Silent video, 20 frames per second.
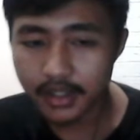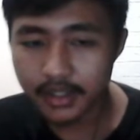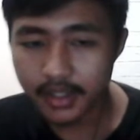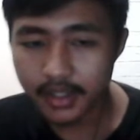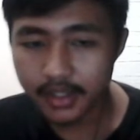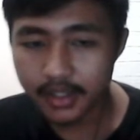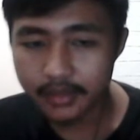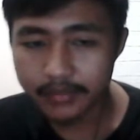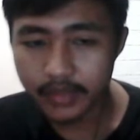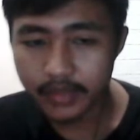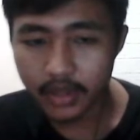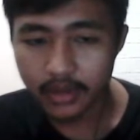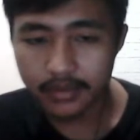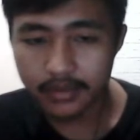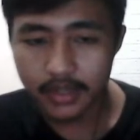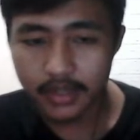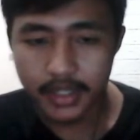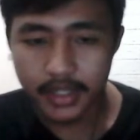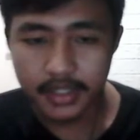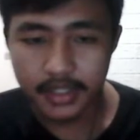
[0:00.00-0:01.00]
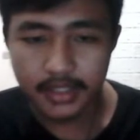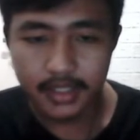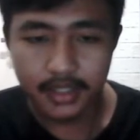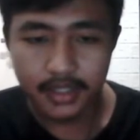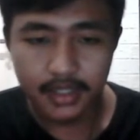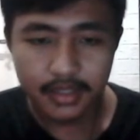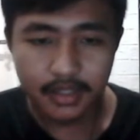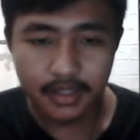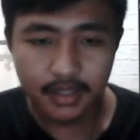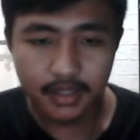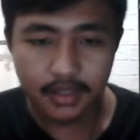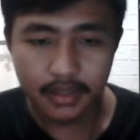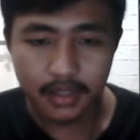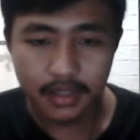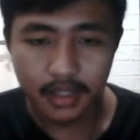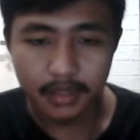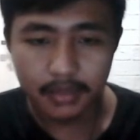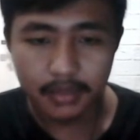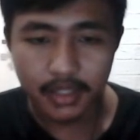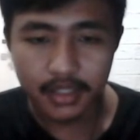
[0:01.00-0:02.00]
yeah, however, Hayate does not
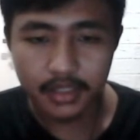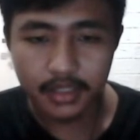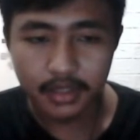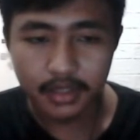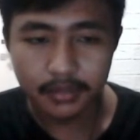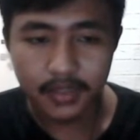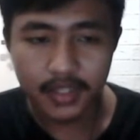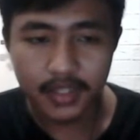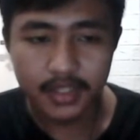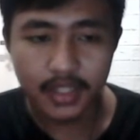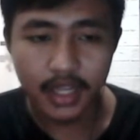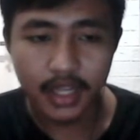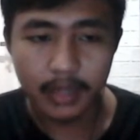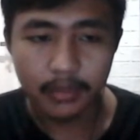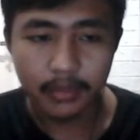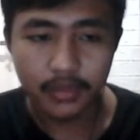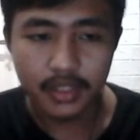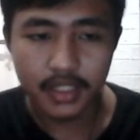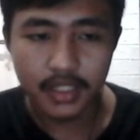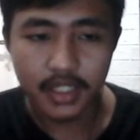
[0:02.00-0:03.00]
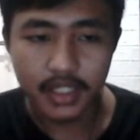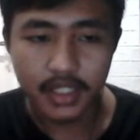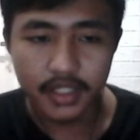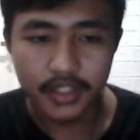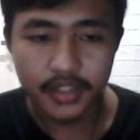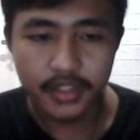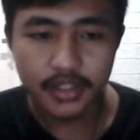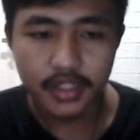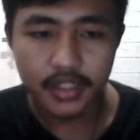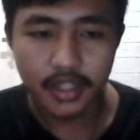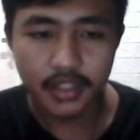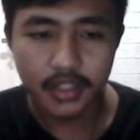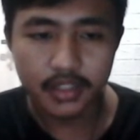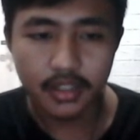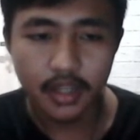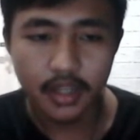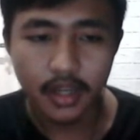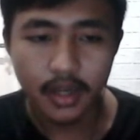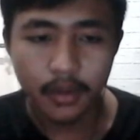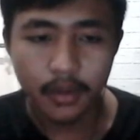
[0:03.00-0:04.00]
accompany them this time when the ninjas checked
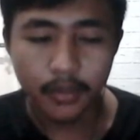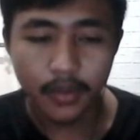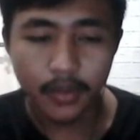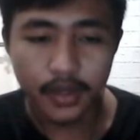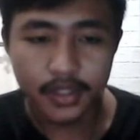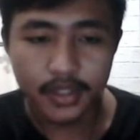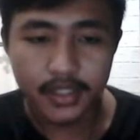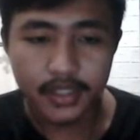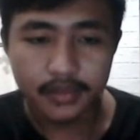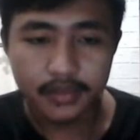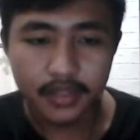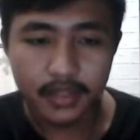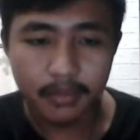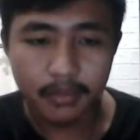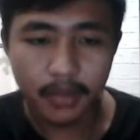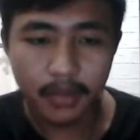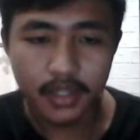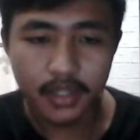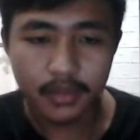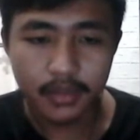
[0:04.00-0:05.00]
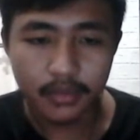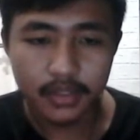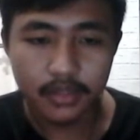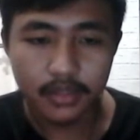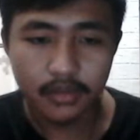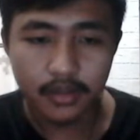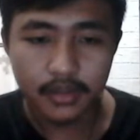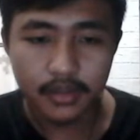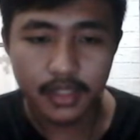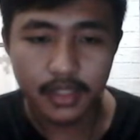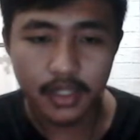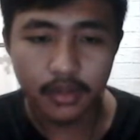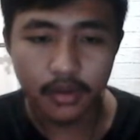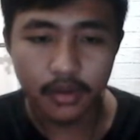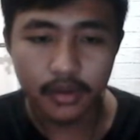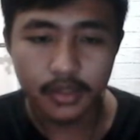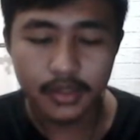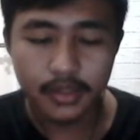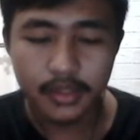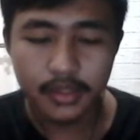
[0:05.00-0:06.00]
where Tifa's body was thrown in
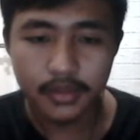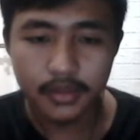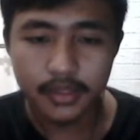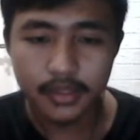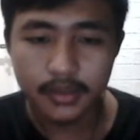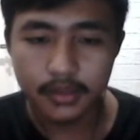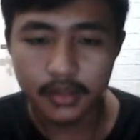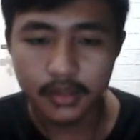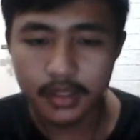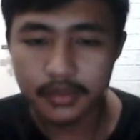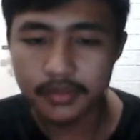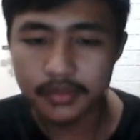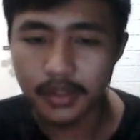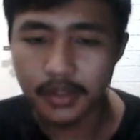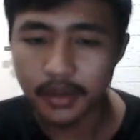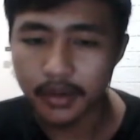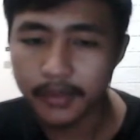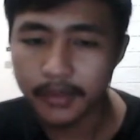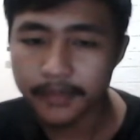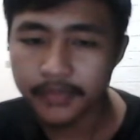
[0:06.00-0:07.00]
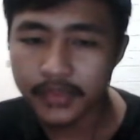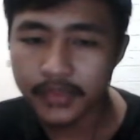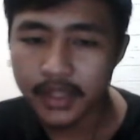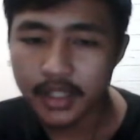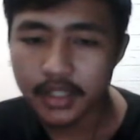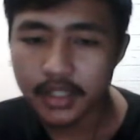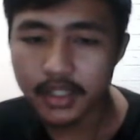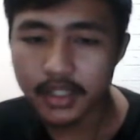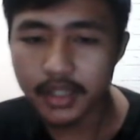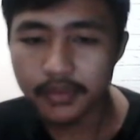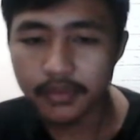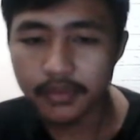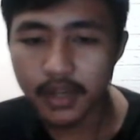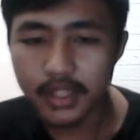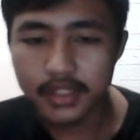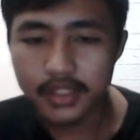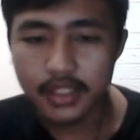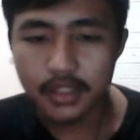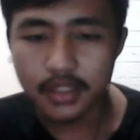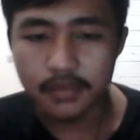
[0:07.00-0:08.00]
order to retrieve her. They find
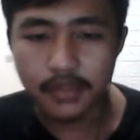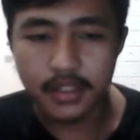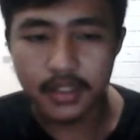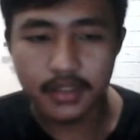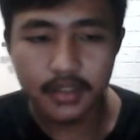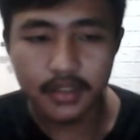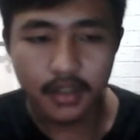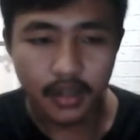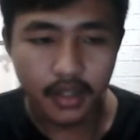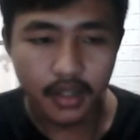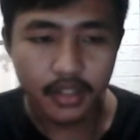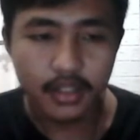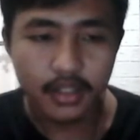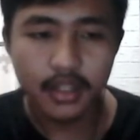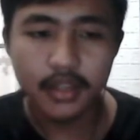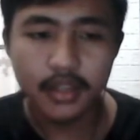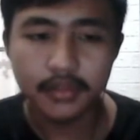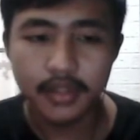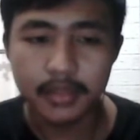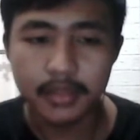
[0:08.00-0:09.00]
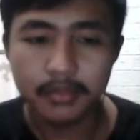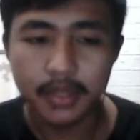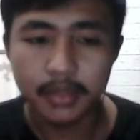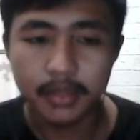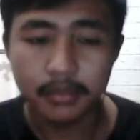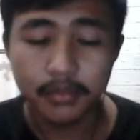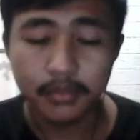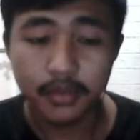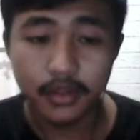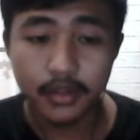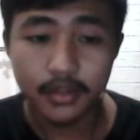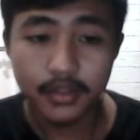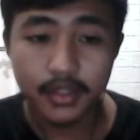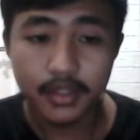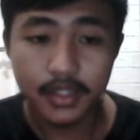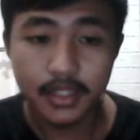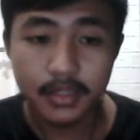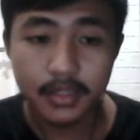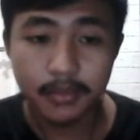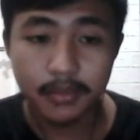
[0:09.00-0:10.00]
Tifa is gone. If I make more, you can
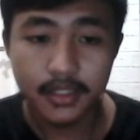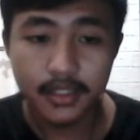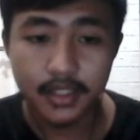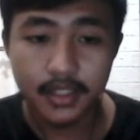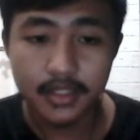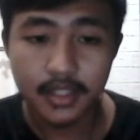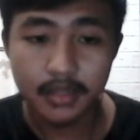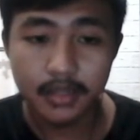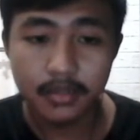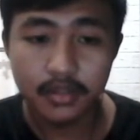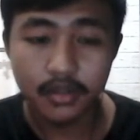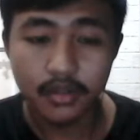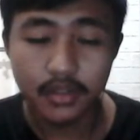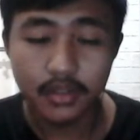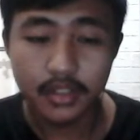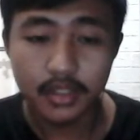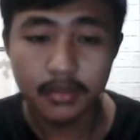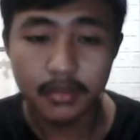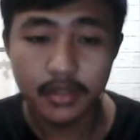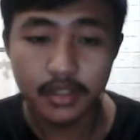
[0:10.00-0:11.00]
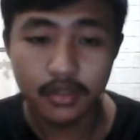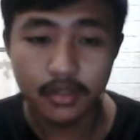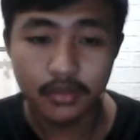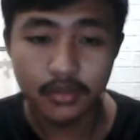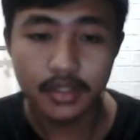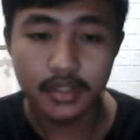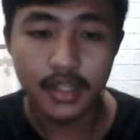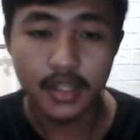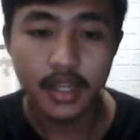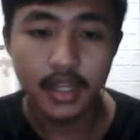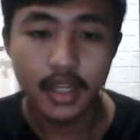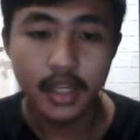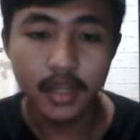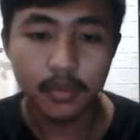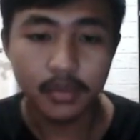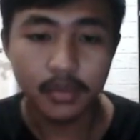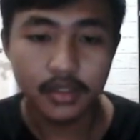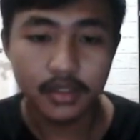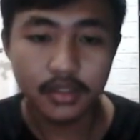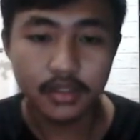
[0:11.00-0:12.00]
expect the same story to be used. It
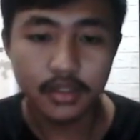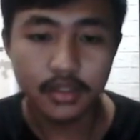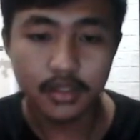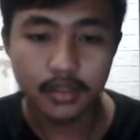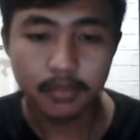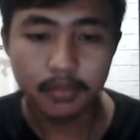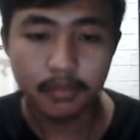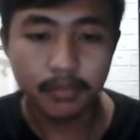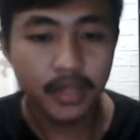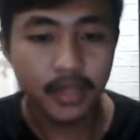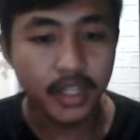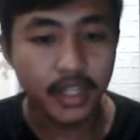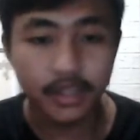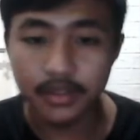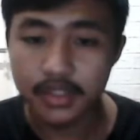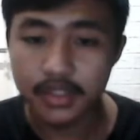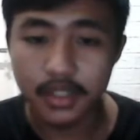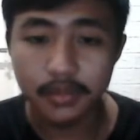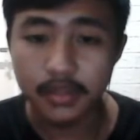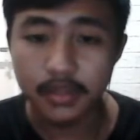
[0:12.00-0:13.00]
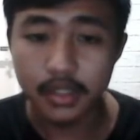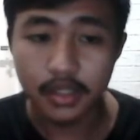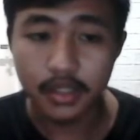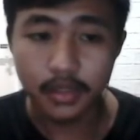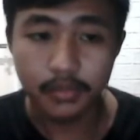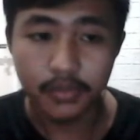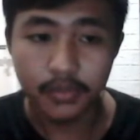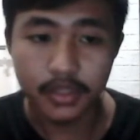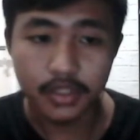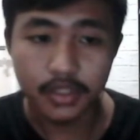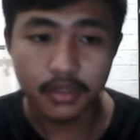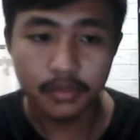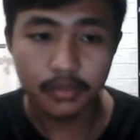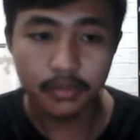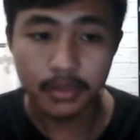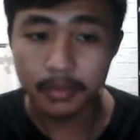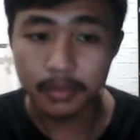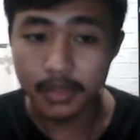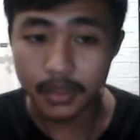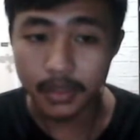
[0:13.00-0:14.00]
would just play out differently, which
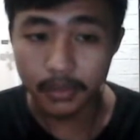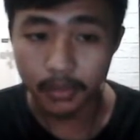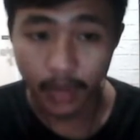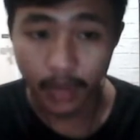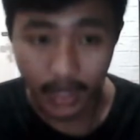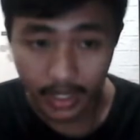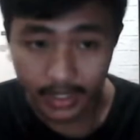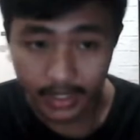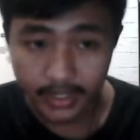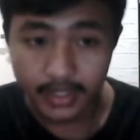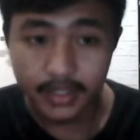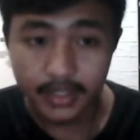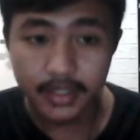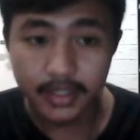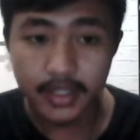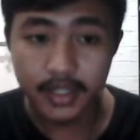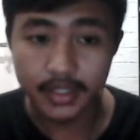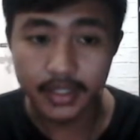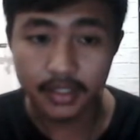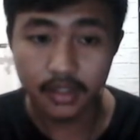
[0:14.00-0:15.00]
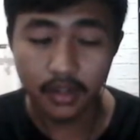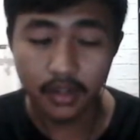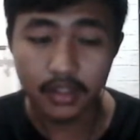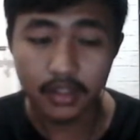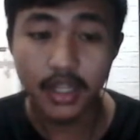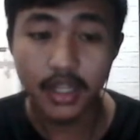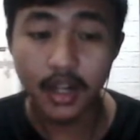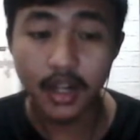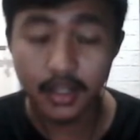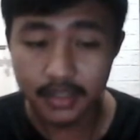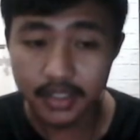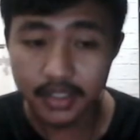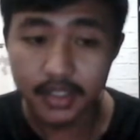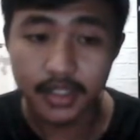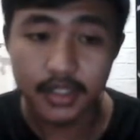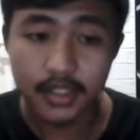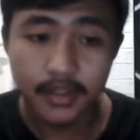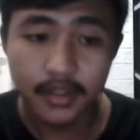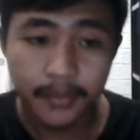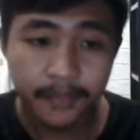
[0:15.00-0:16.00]
would be why it is called
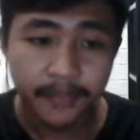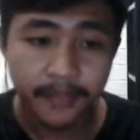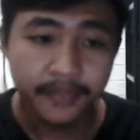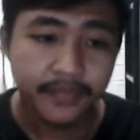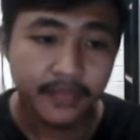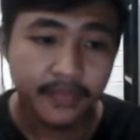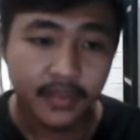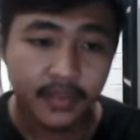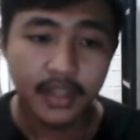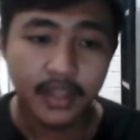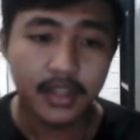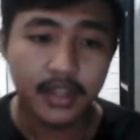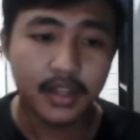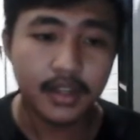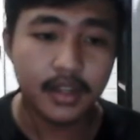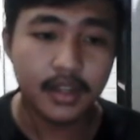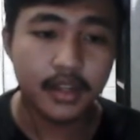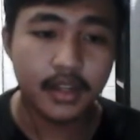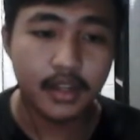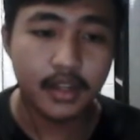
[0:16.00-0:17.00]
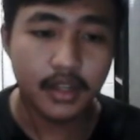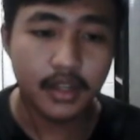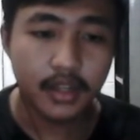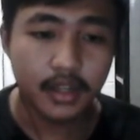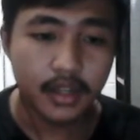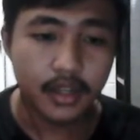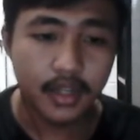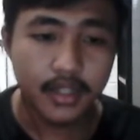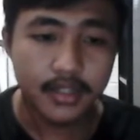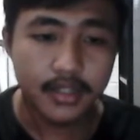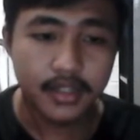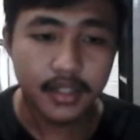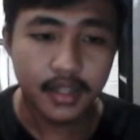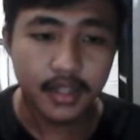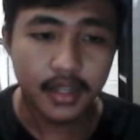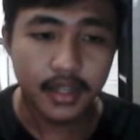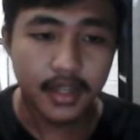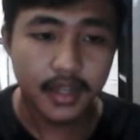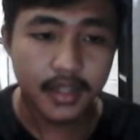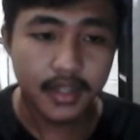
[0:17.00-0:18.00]
alternate. Uh, I
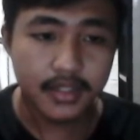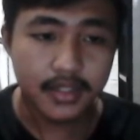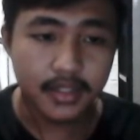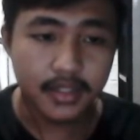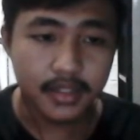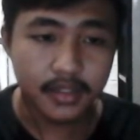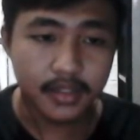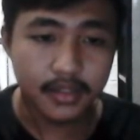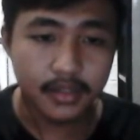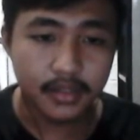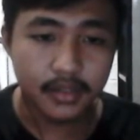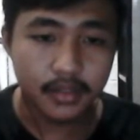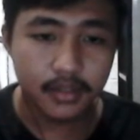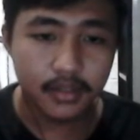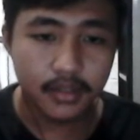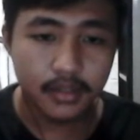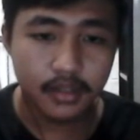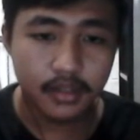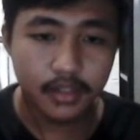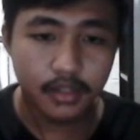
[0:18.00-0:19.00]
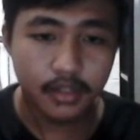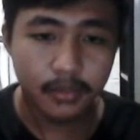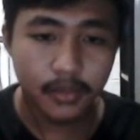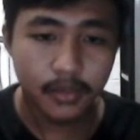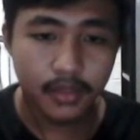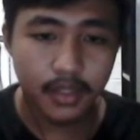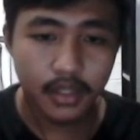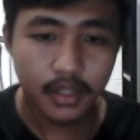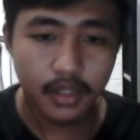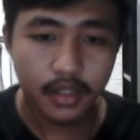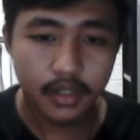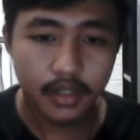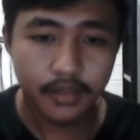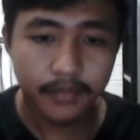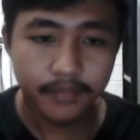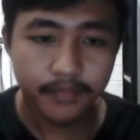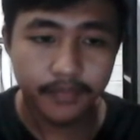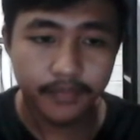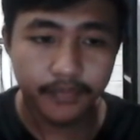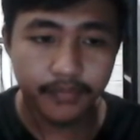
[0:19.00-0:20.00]
said, um, okay.
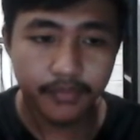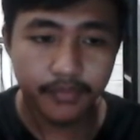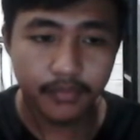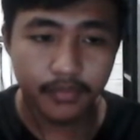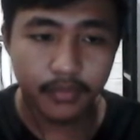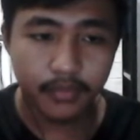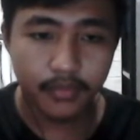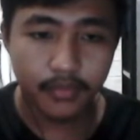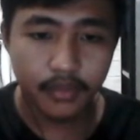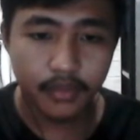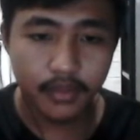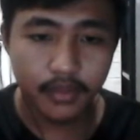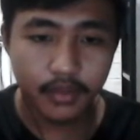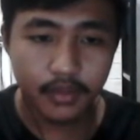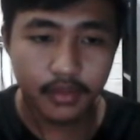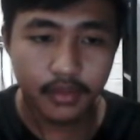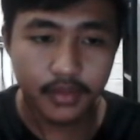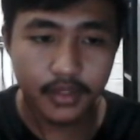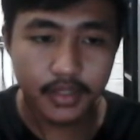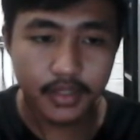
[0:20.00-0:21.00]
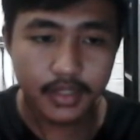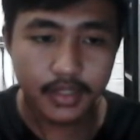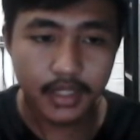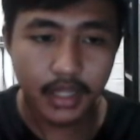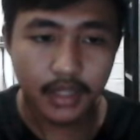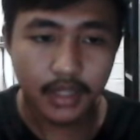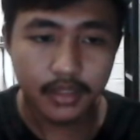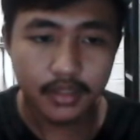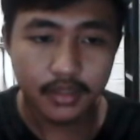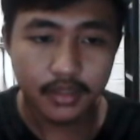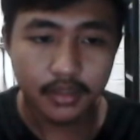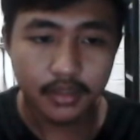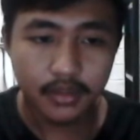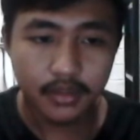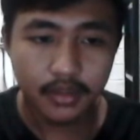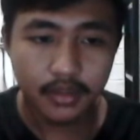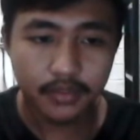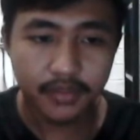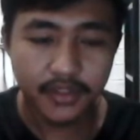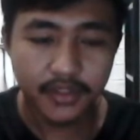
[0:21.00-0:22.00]
Just out
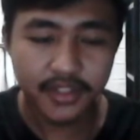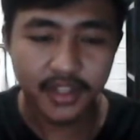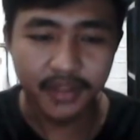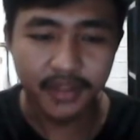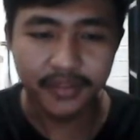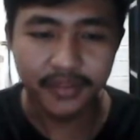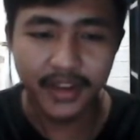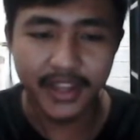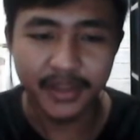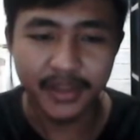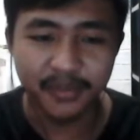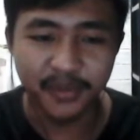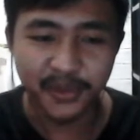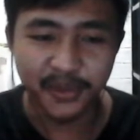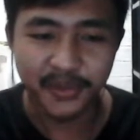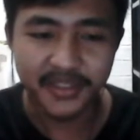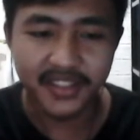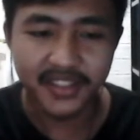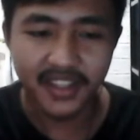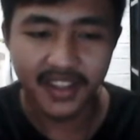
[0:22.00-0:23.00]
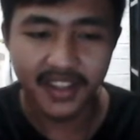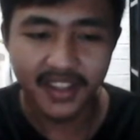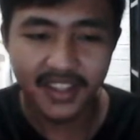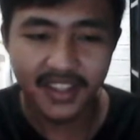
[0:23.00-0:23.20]
version of Hayabusa.